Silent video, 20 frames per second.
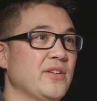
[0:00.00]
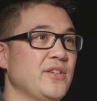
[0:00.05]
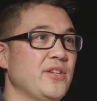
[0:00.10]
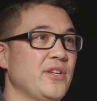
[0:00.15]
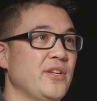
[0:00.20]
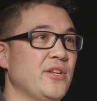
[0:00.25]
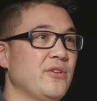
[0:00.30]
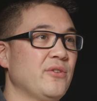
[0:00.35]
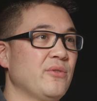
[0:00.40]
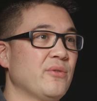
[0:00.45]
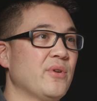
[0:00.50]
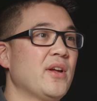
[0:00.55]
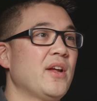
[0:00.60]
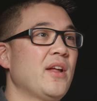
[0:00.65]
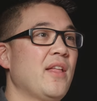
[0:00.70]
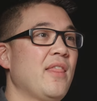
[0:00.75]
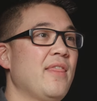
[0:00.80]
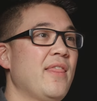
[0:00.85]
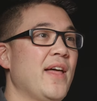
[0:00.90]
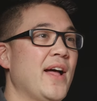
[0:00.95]
to you,
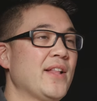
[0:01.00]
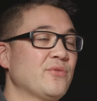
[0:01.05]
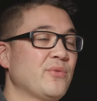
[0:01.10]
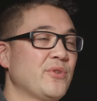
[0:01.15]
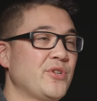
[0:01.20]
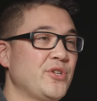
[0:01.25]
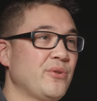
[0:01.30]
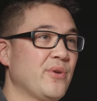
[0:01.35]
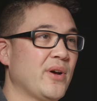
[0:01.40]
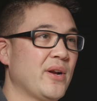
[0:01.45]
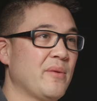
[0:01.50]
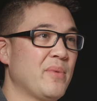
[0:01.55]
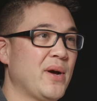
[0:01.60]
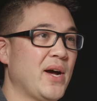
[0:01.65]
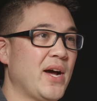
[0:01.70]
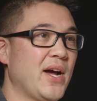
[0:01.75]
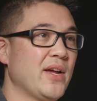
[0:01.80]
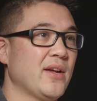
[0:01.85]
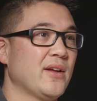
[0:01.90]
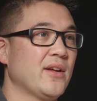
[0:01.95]
that's what you ought to
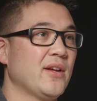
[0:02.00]
buy.